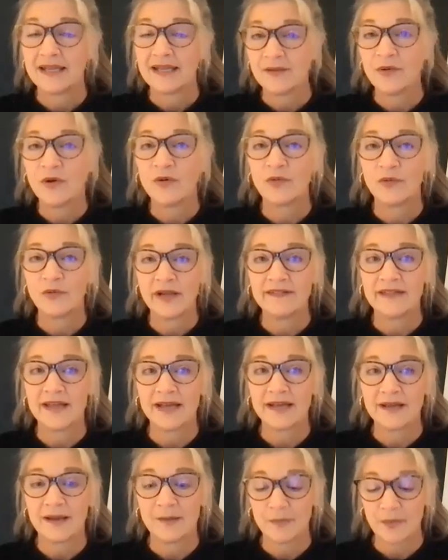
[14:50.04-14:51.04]
And I will write
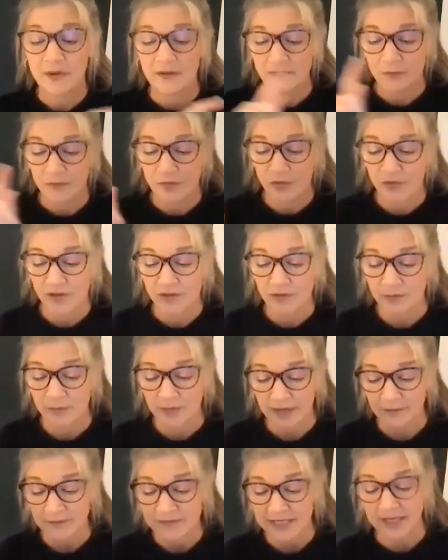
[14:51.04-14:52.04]
that up on the board.
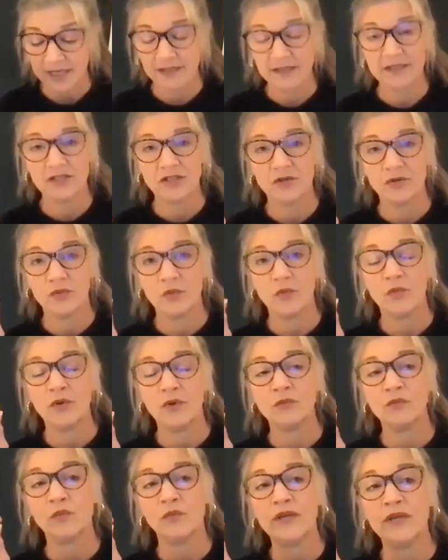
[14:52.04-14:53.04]
But I'm telling you,
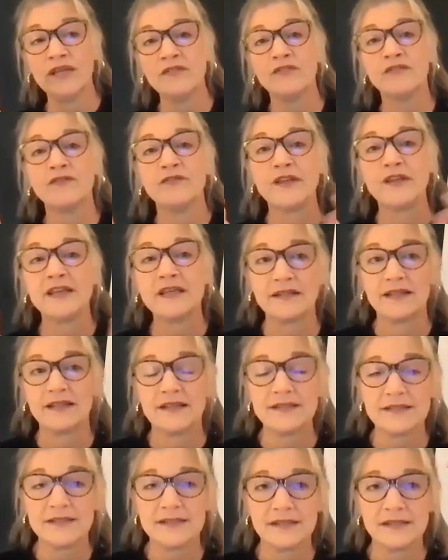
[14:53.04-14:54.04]
when we feel
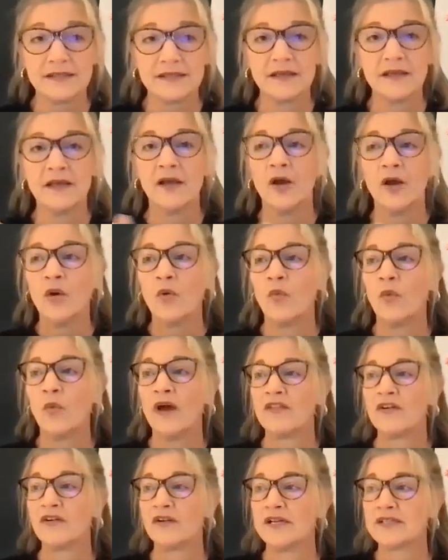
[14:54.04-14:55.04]
it,
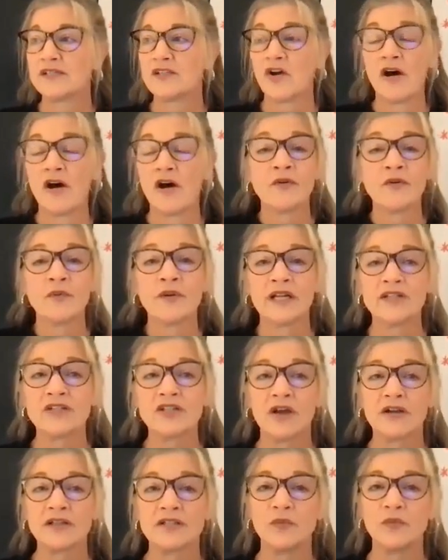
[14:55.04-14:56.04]
whether it's often when I
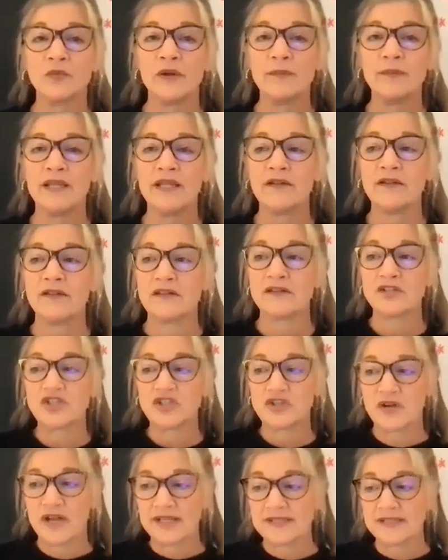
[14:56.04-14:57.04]
talk to women, the
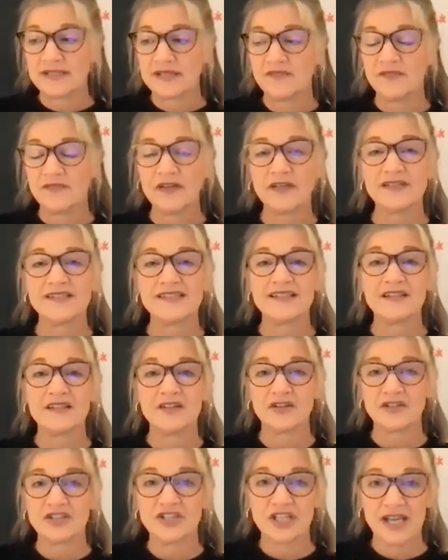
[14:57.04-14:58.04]
stress they feel is
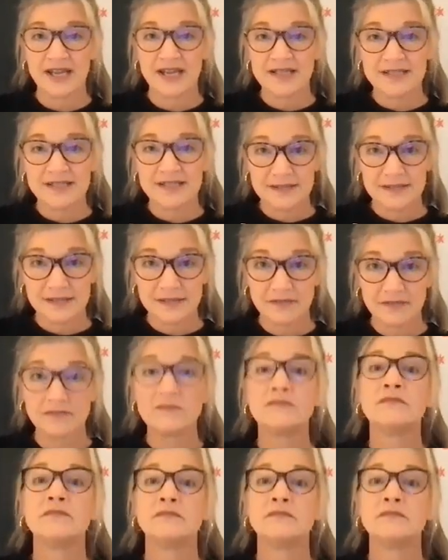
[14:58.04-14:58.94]
in their chest,